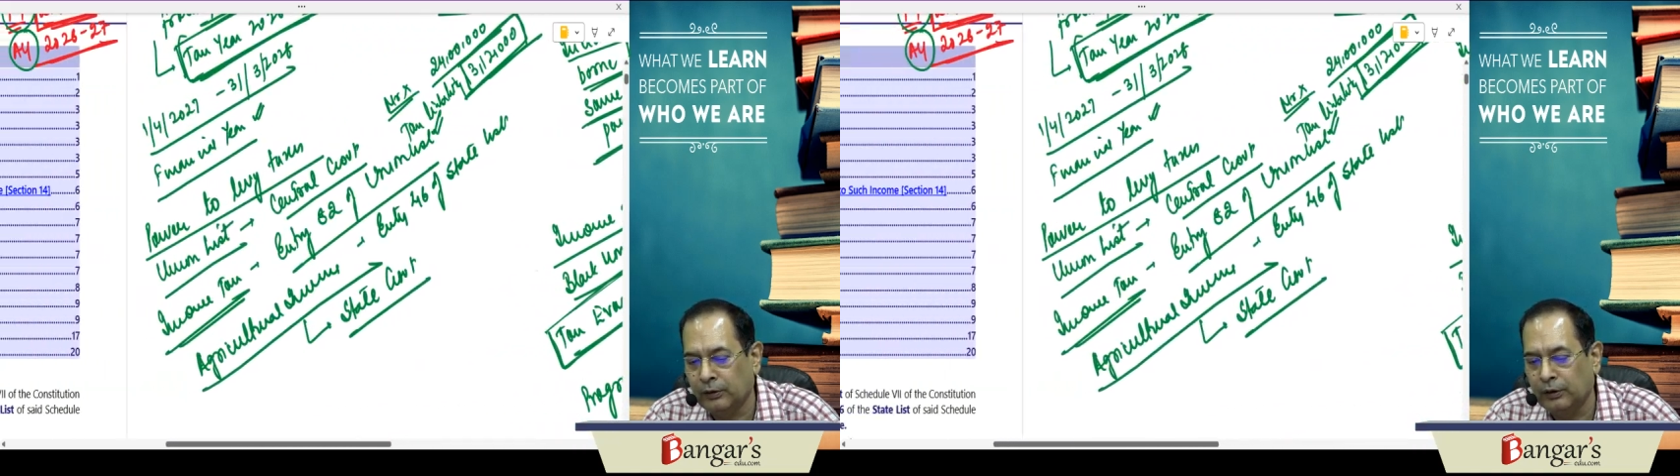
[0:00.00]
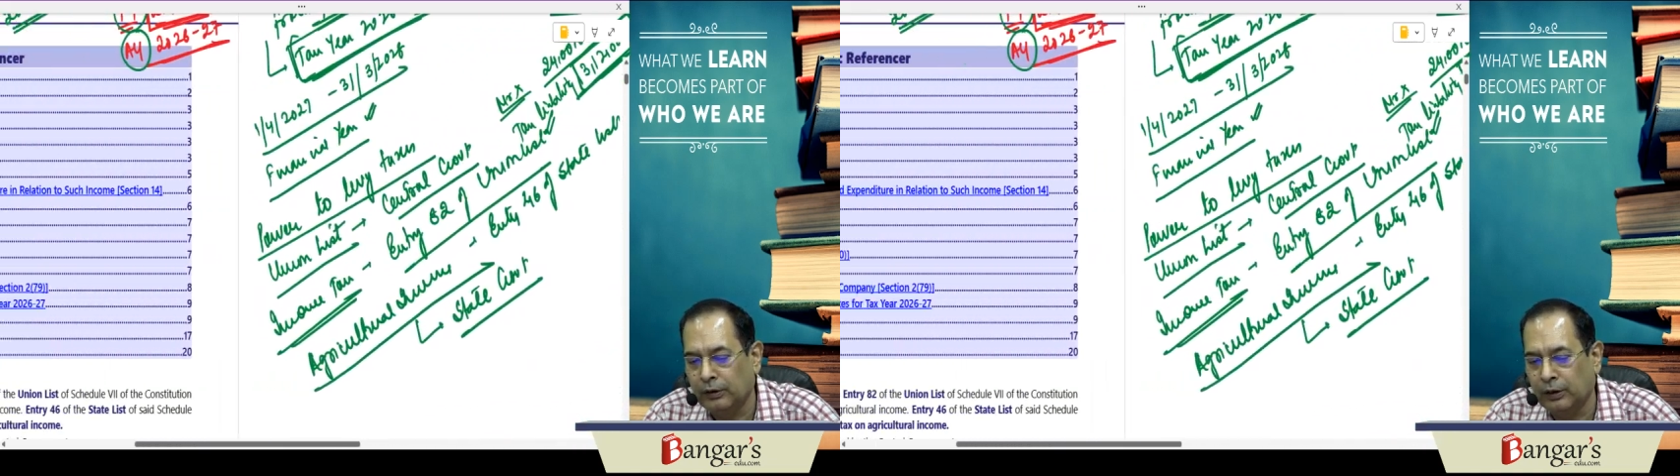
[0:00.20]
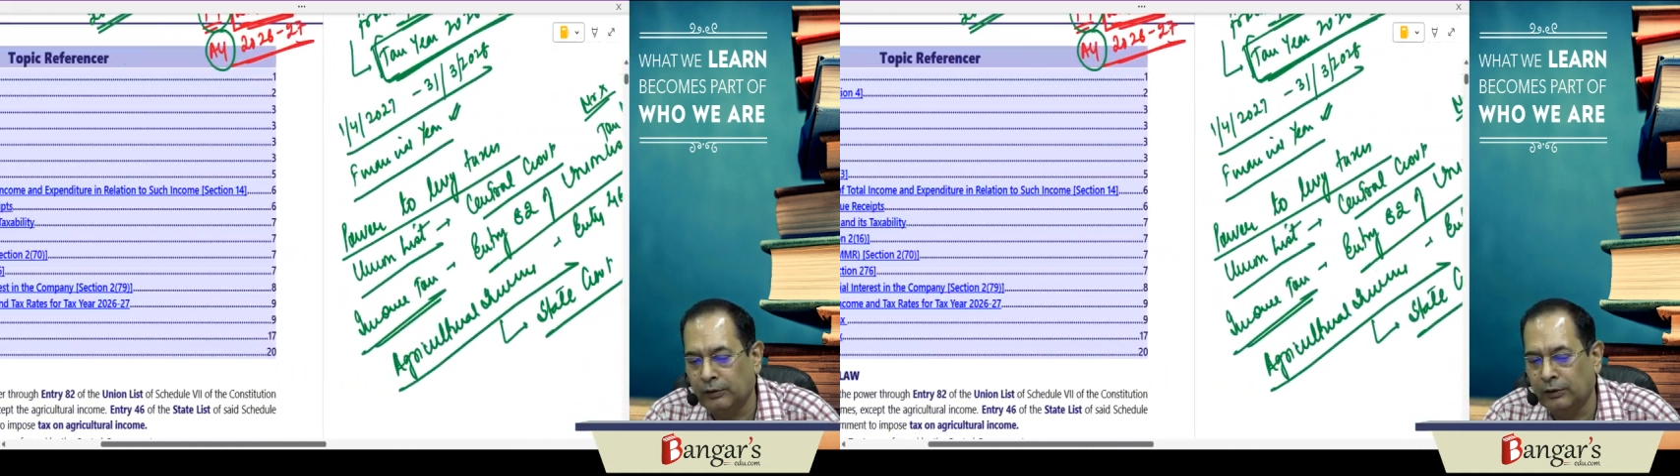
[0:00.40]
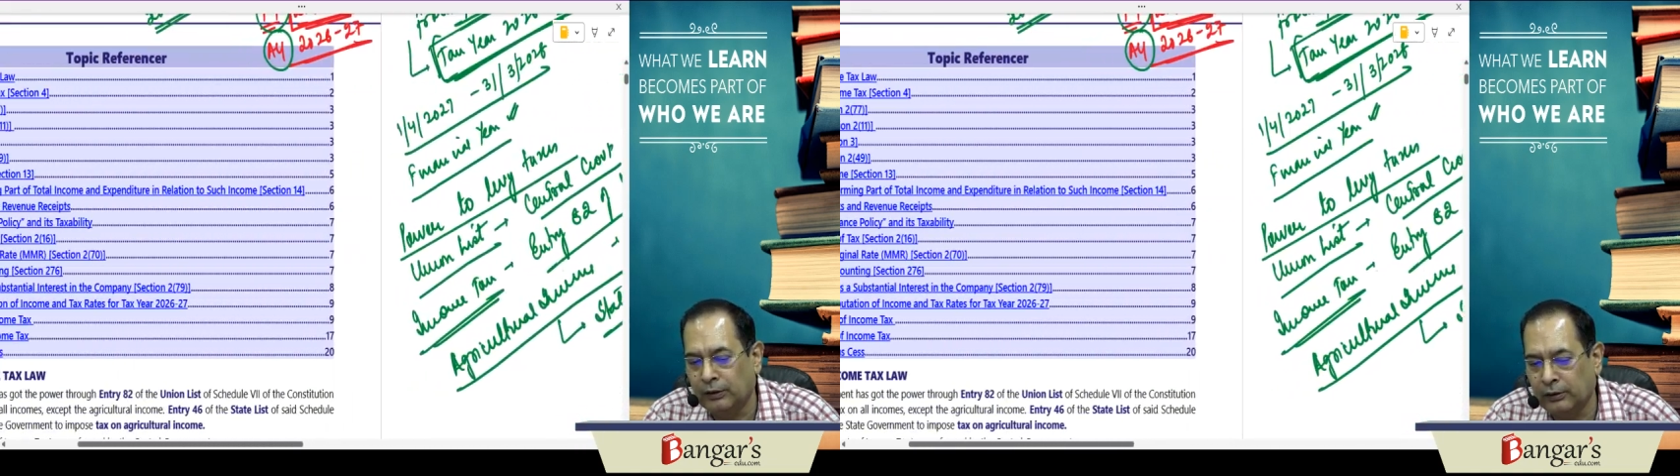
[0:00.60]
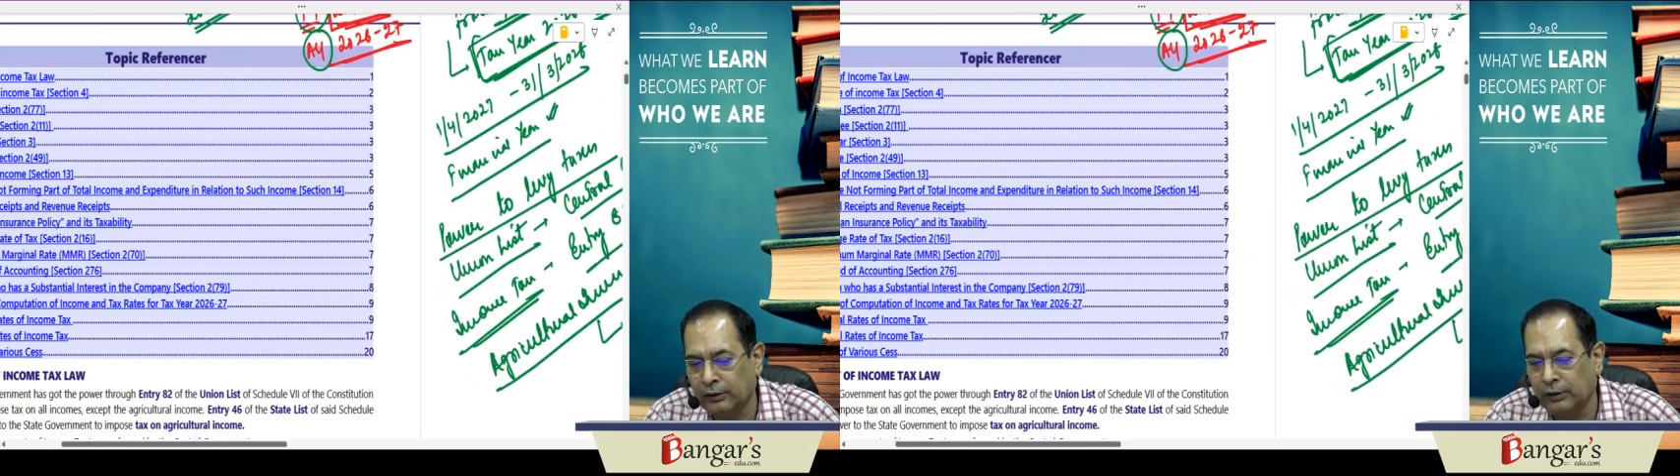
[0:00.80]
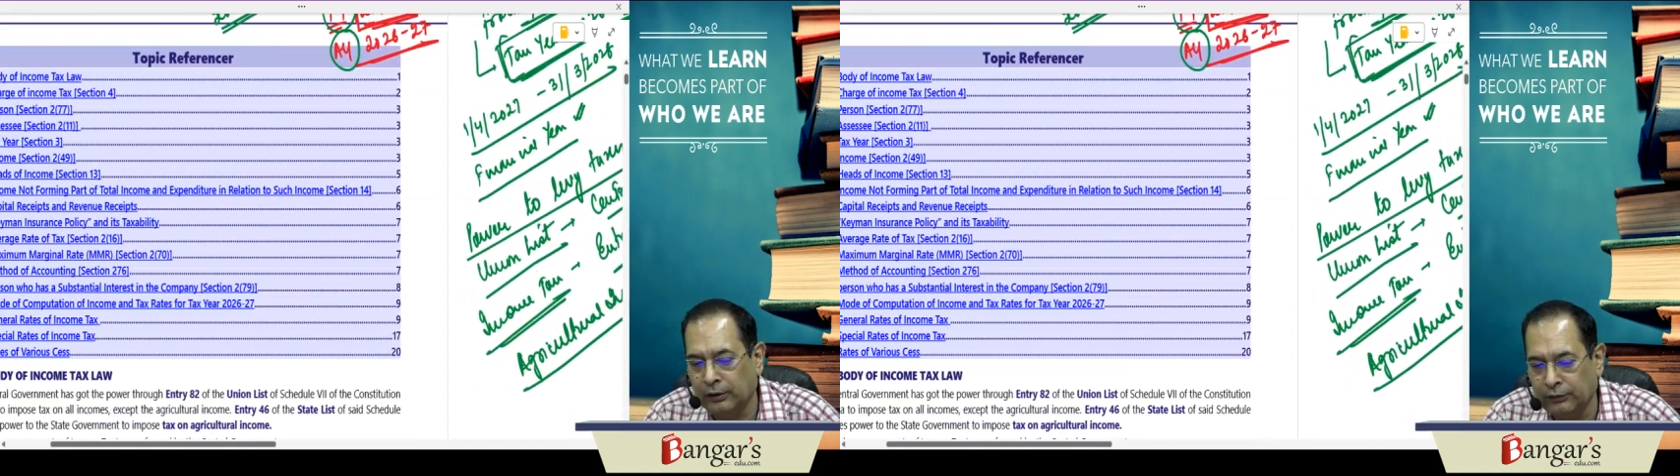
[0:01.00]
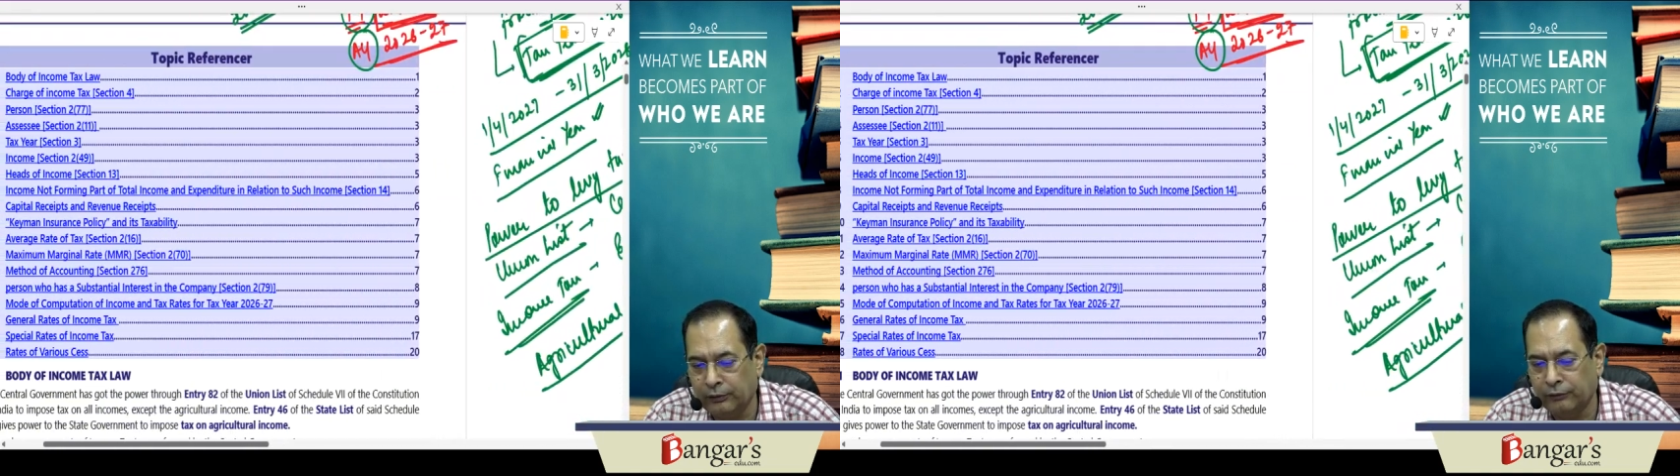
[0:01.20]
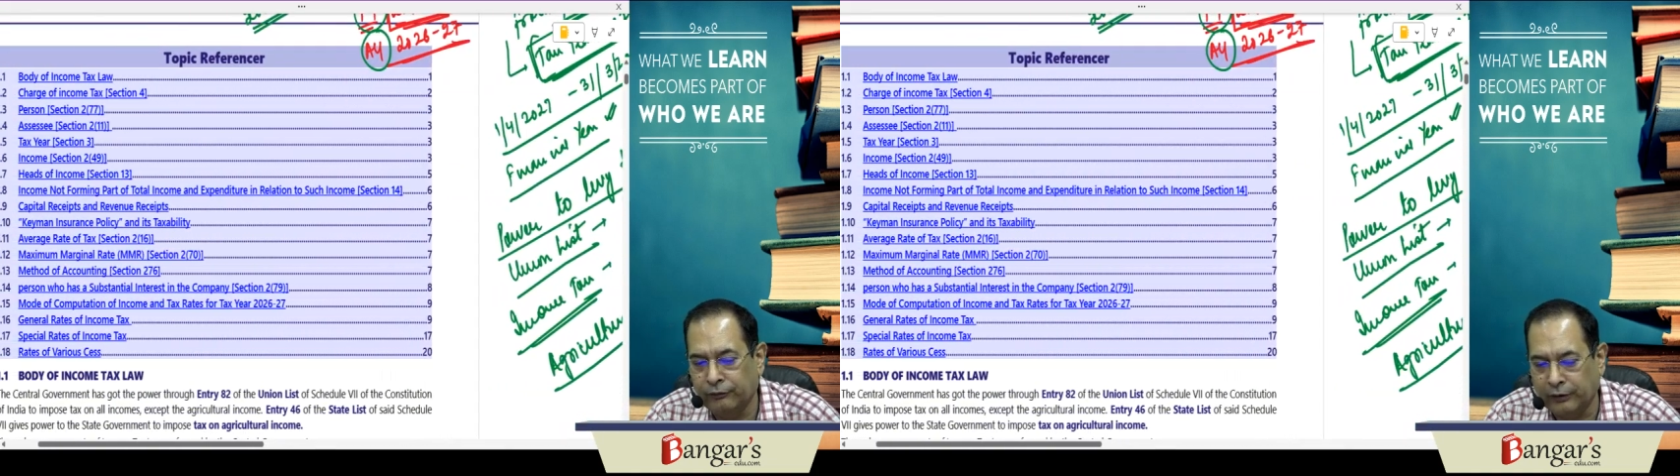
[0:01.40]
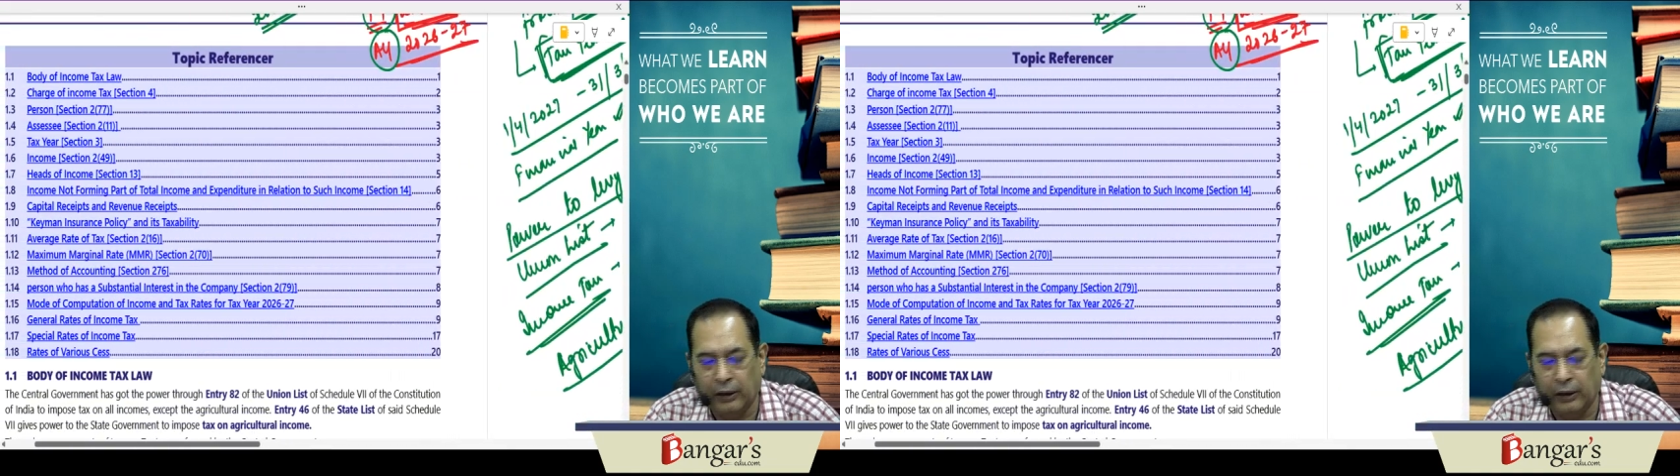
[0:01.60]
in CA